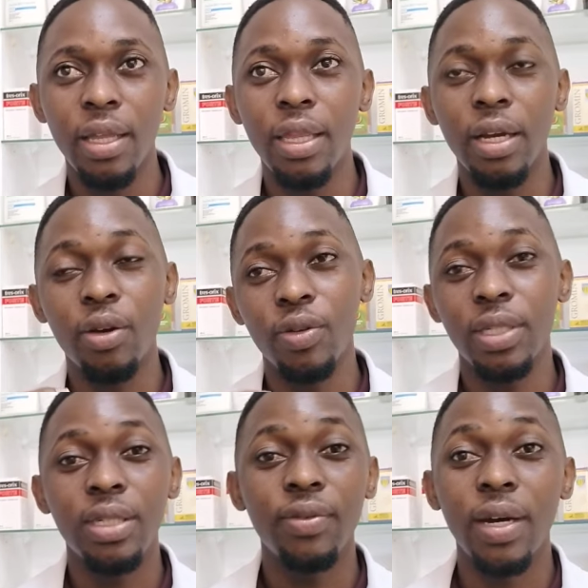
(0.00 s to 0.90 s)
the
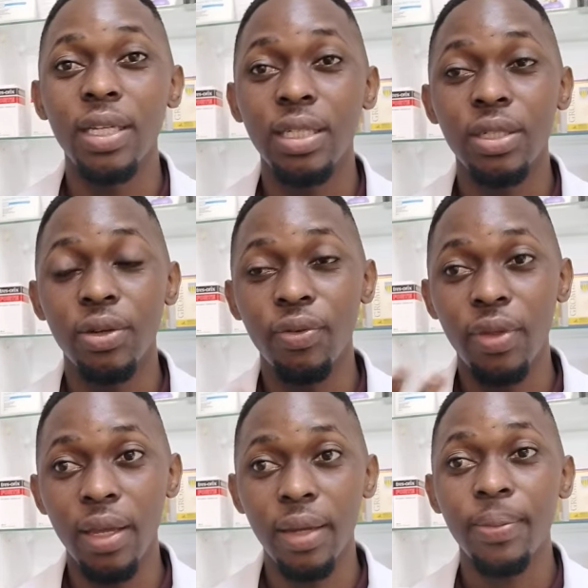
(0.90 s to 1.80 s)
causative agent of
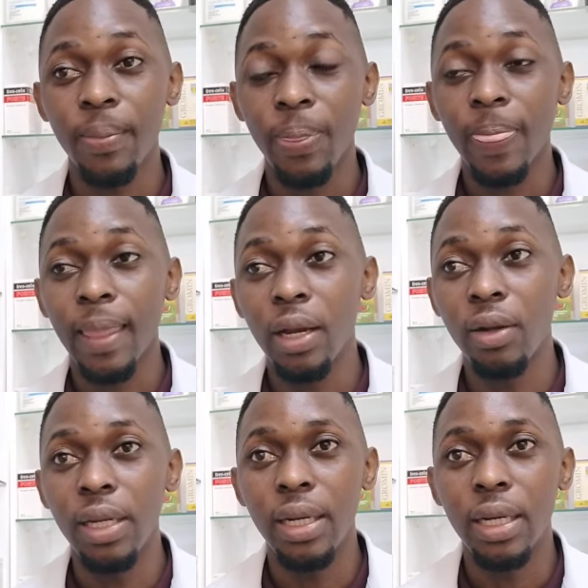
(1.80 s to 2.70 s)
the
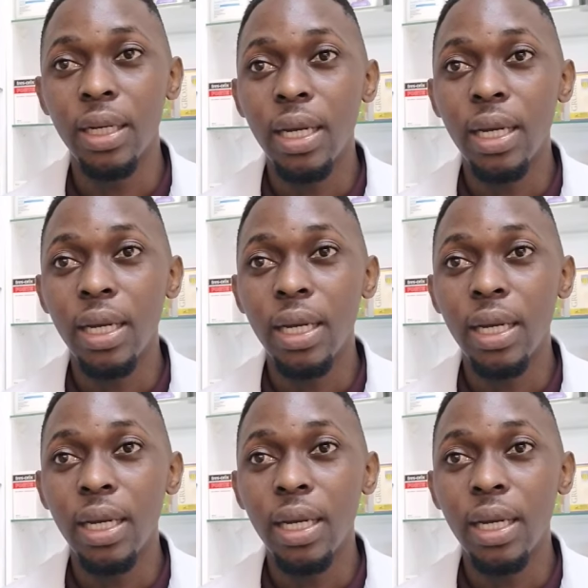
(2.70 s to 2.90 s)
cholera.